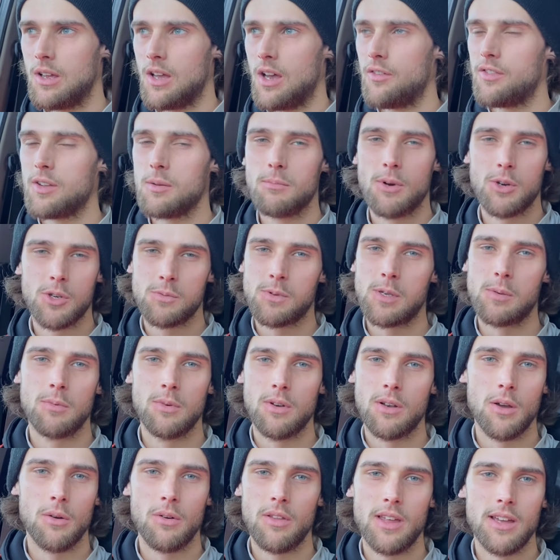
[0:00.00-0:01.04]
I think most people
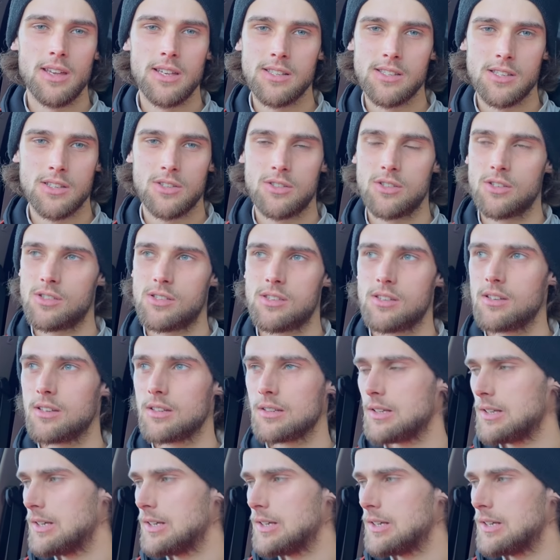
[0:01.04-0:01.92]
know what that is. It's just like